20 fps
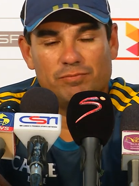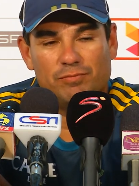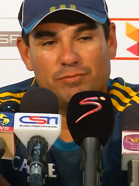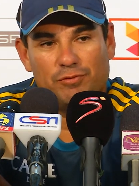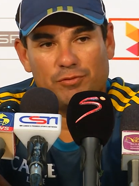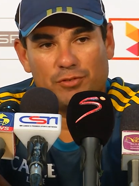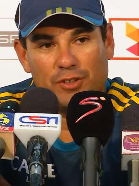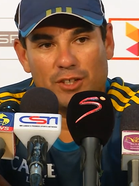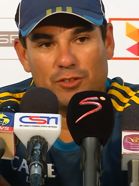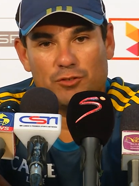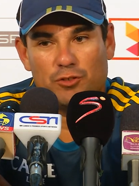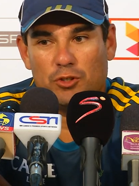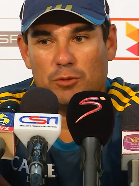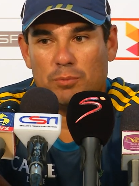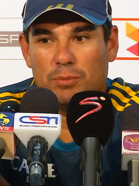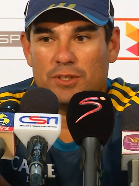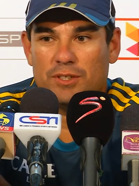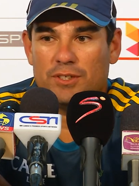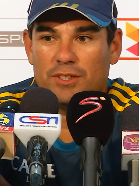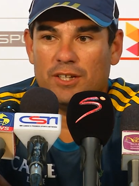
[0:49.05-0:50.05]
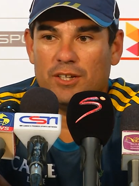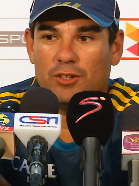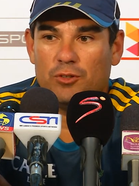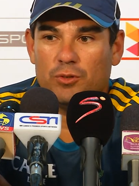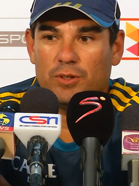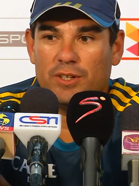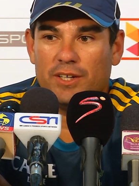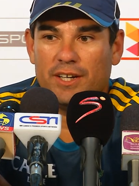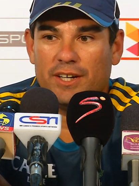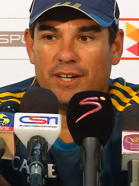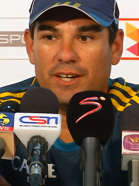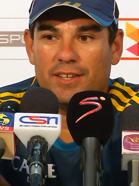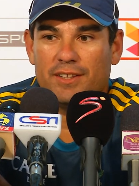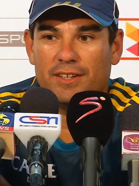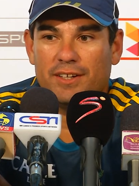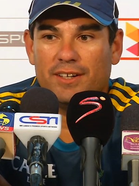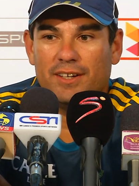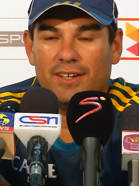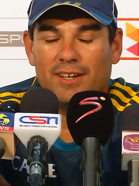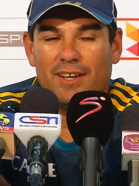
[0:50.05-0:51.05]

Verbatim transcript: Francois du Plessis to a degree that